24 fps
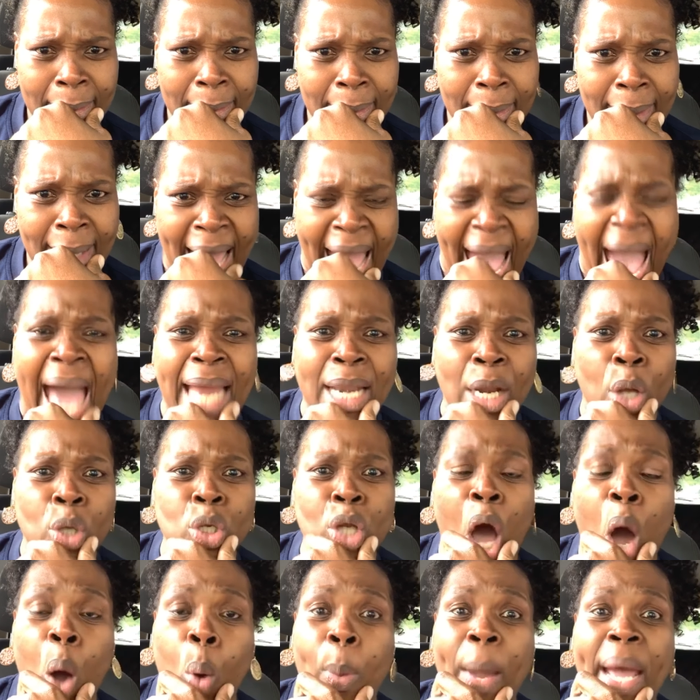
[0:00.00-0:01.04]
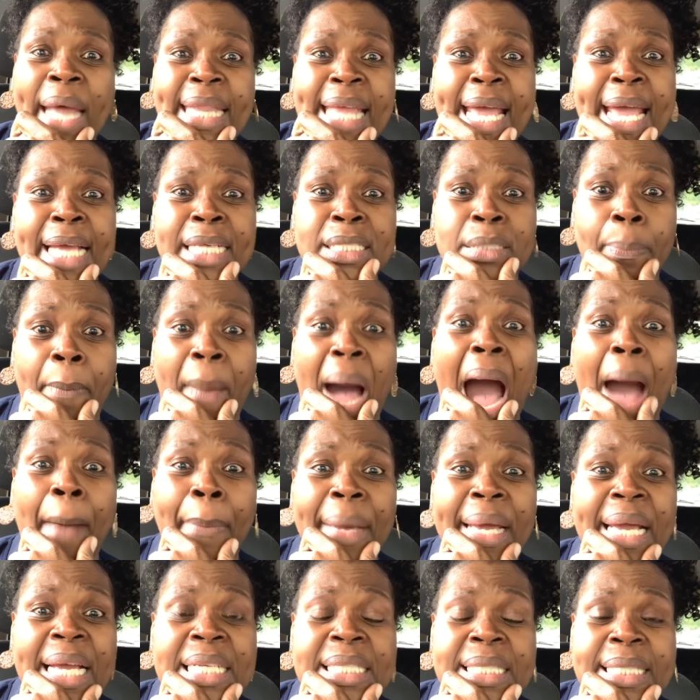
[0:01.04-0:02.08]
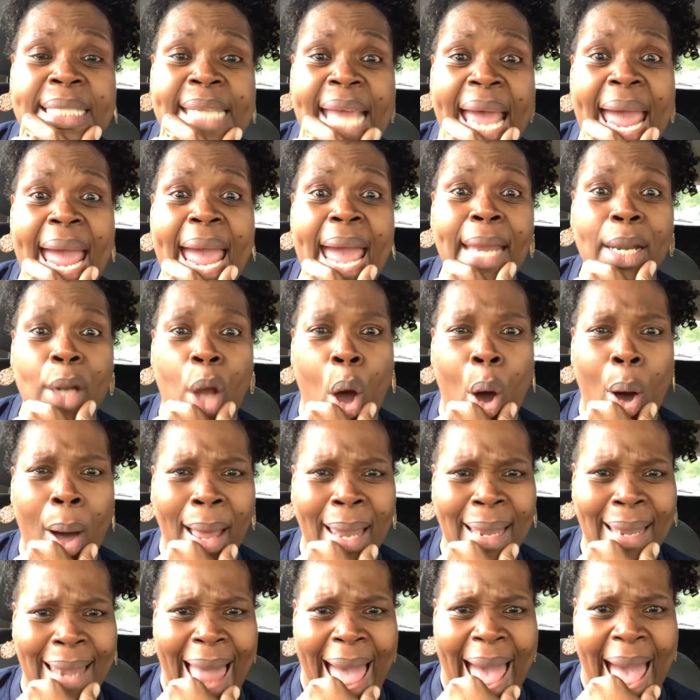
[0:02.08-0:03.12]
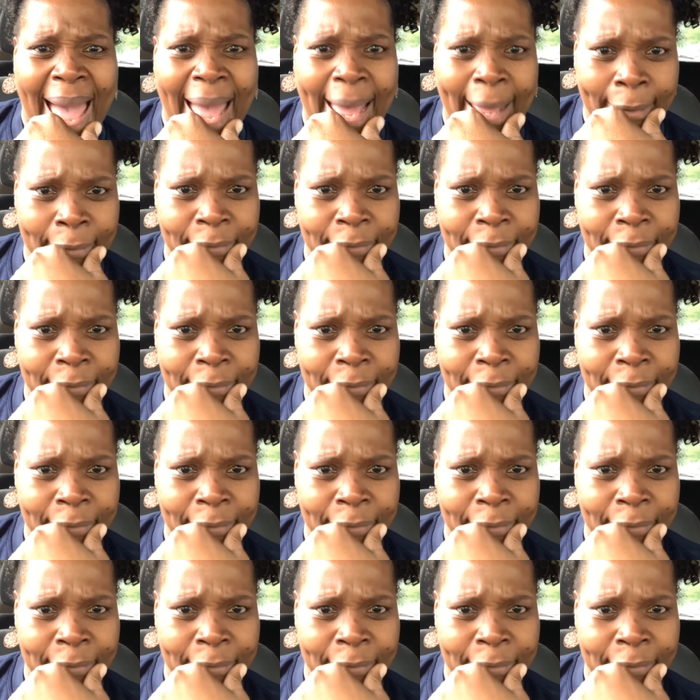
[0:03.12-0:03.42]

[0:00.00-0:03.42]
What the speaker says: I don't know whether his mama is dead or alive,